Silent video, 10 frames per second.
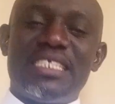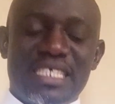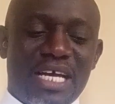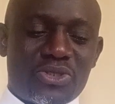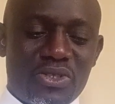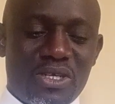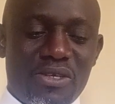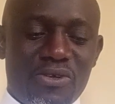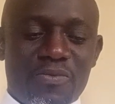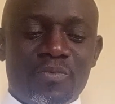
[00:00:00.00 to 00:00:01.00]
international
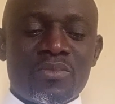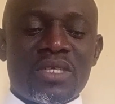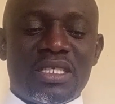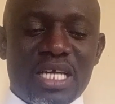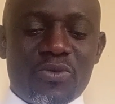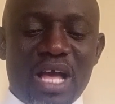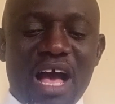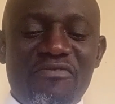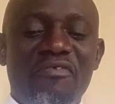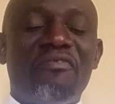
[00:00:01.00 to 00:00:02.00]
law. Then we
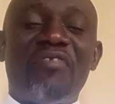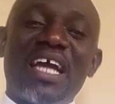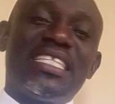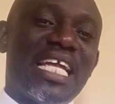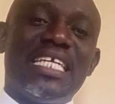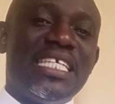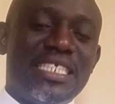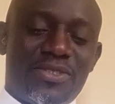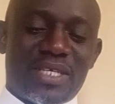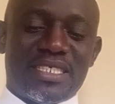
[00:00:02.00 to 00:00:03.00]
have vital
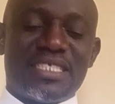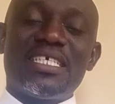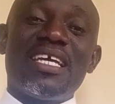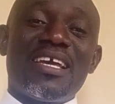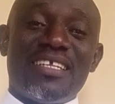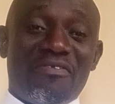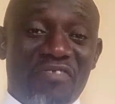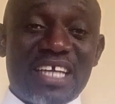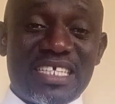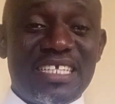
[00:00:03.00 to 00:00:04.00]
interest. The
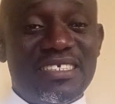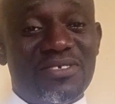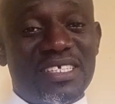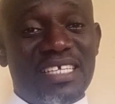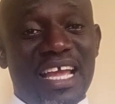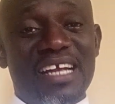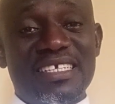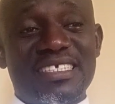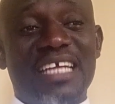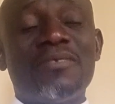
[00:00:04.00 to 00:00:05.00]
vital interest here
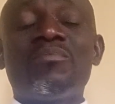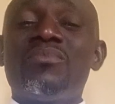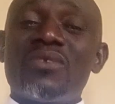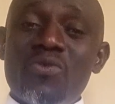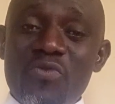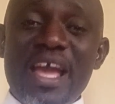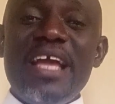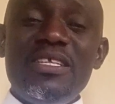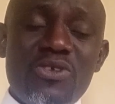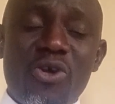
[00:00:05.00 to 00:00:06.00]
is that
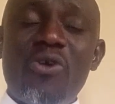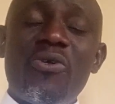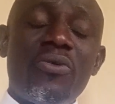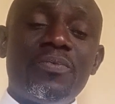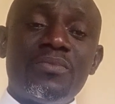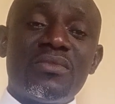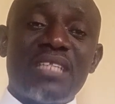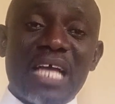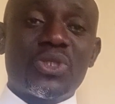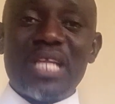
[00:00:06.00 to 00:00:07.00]
when your
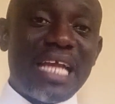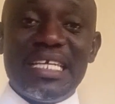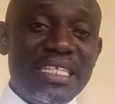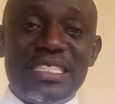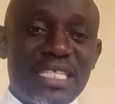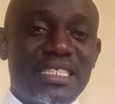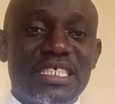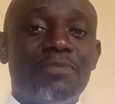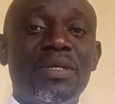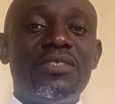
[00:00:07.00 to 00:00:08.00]
national interest
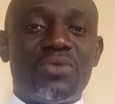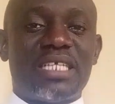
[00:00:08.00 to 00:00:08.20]
is being